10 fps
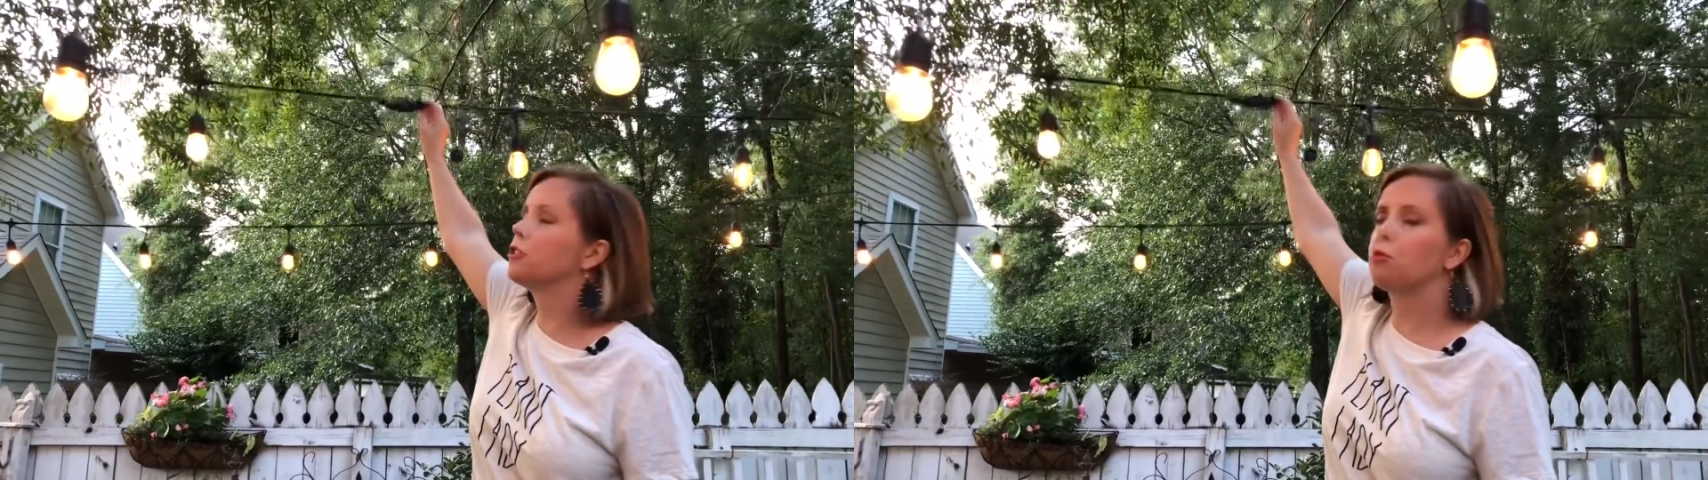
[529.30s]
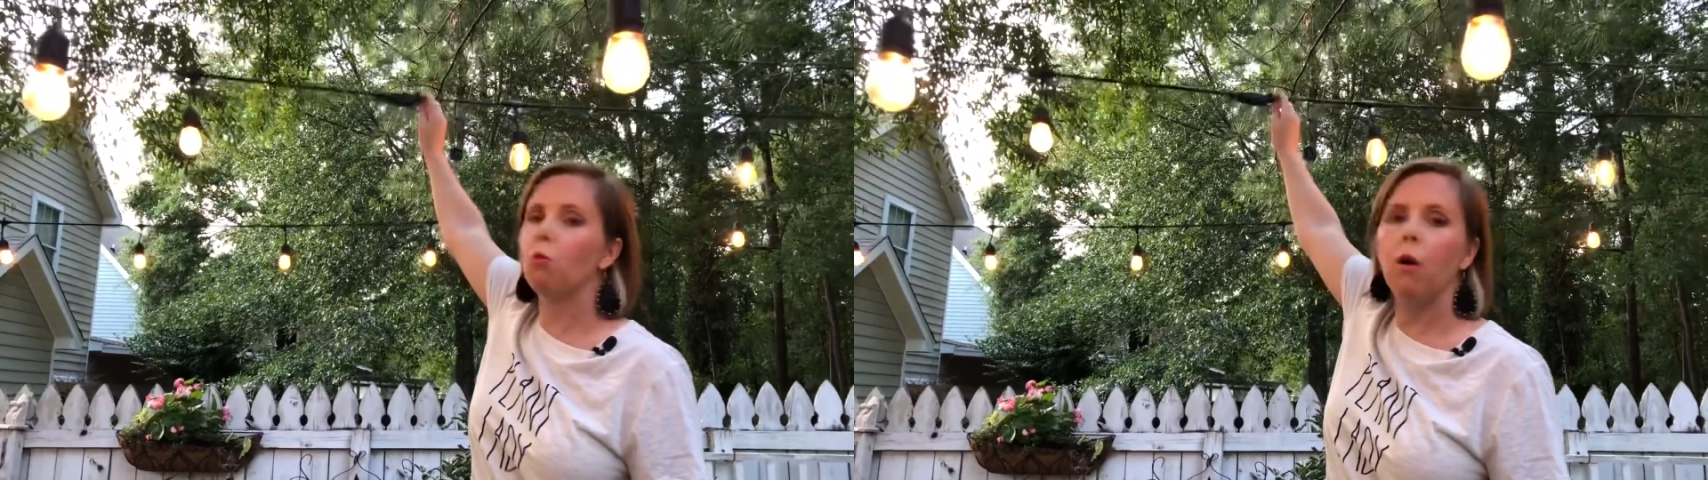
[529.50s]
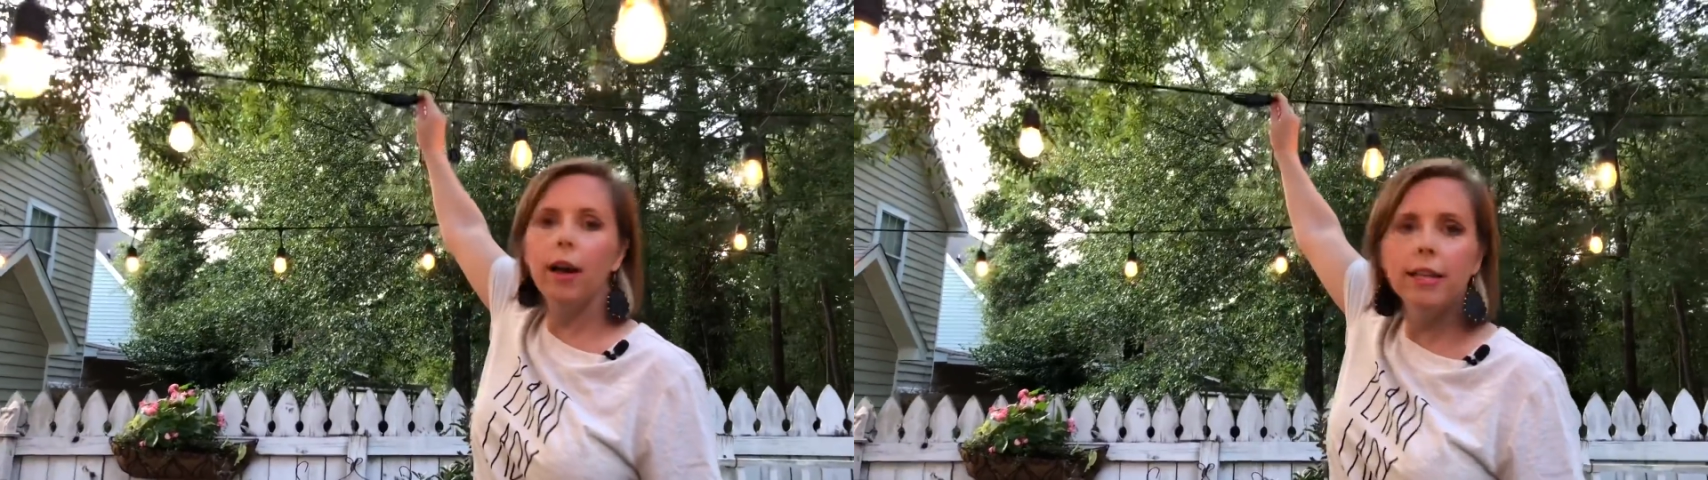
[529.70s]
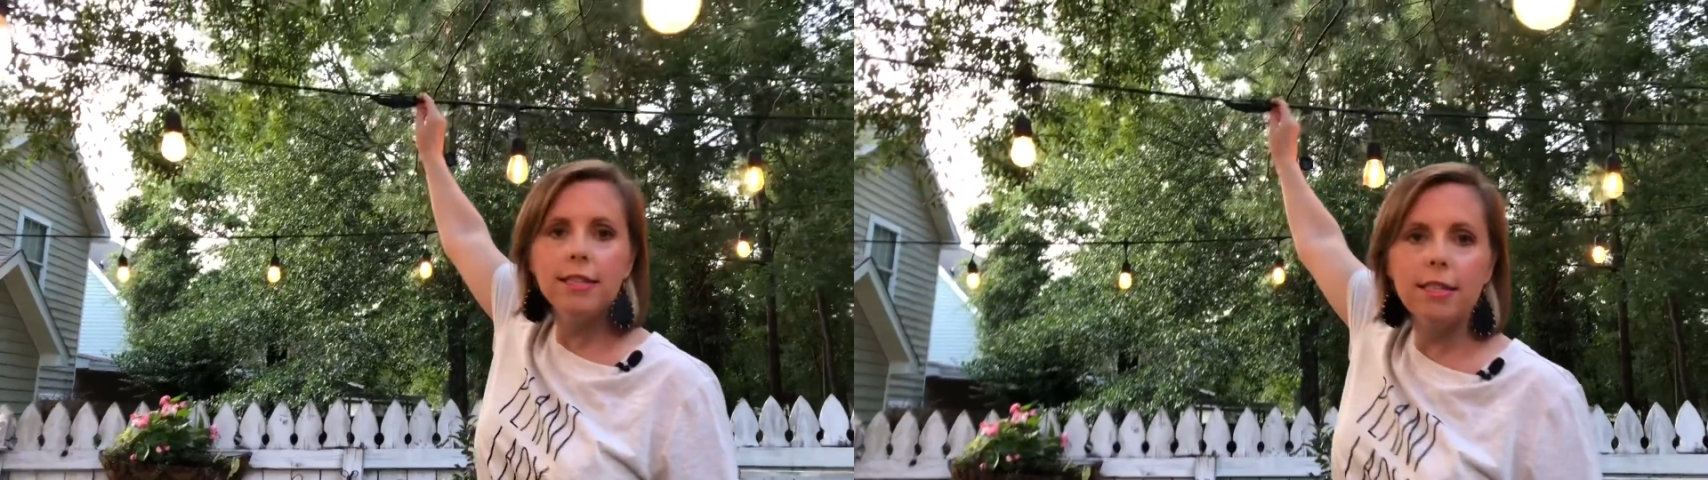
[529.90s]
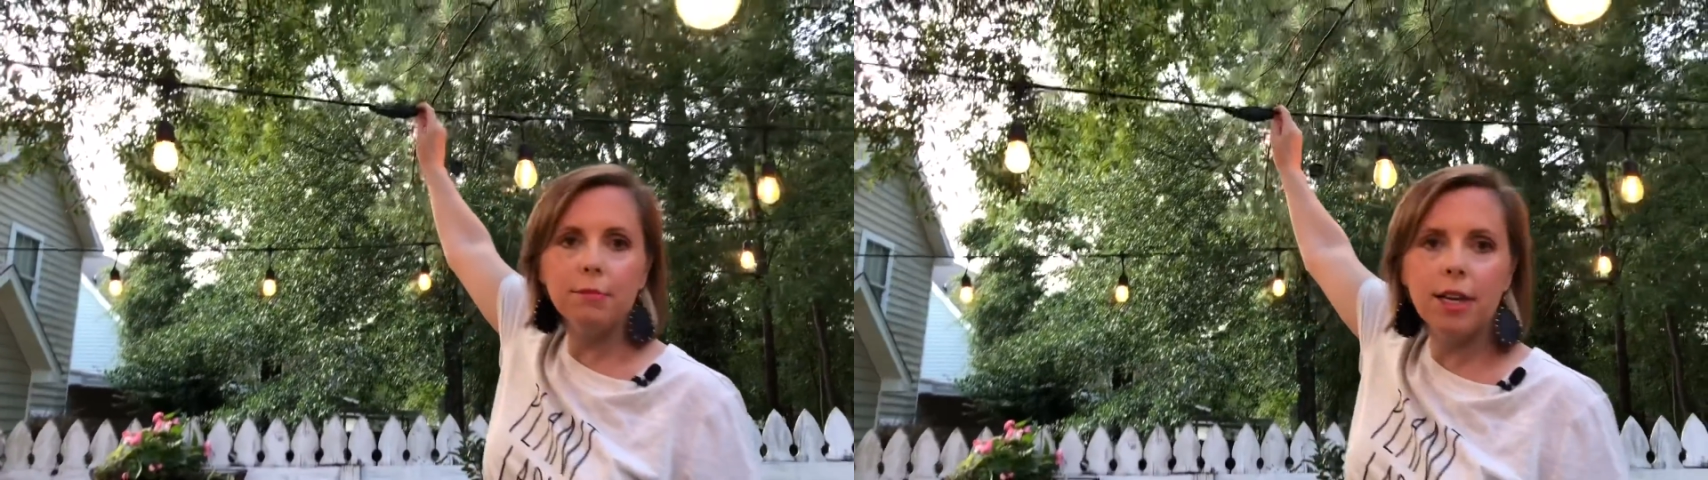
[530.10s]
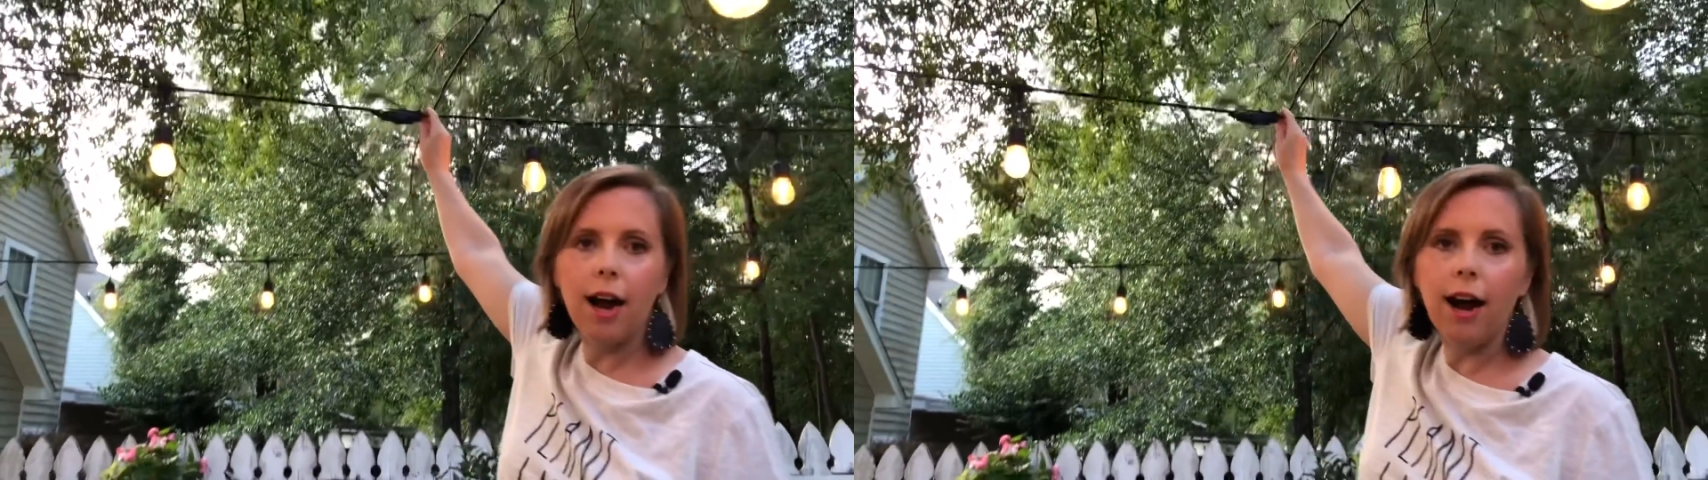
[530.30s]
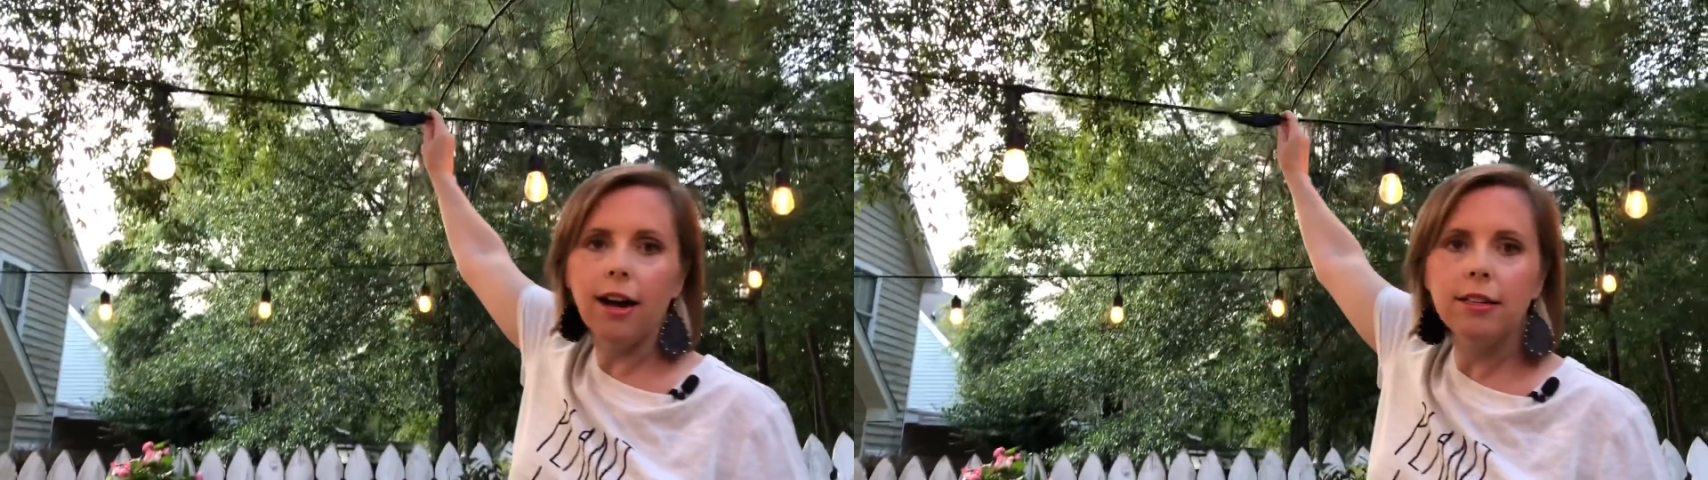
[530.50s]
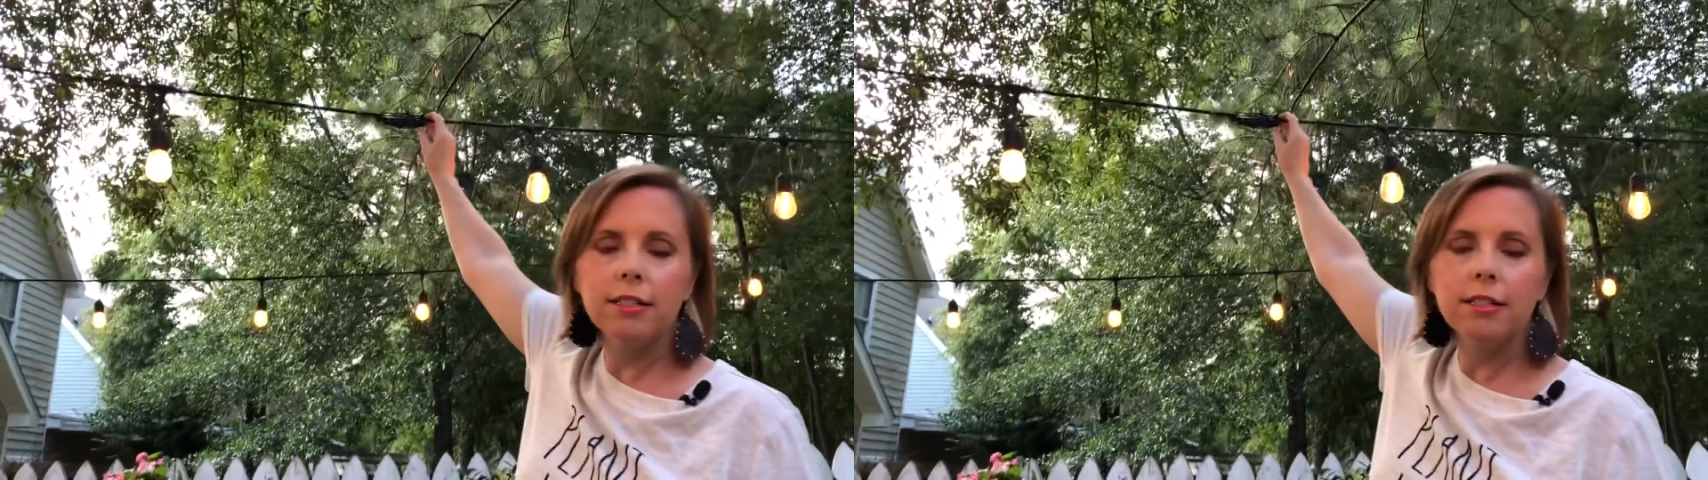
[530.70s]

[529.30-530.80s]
1 zip tie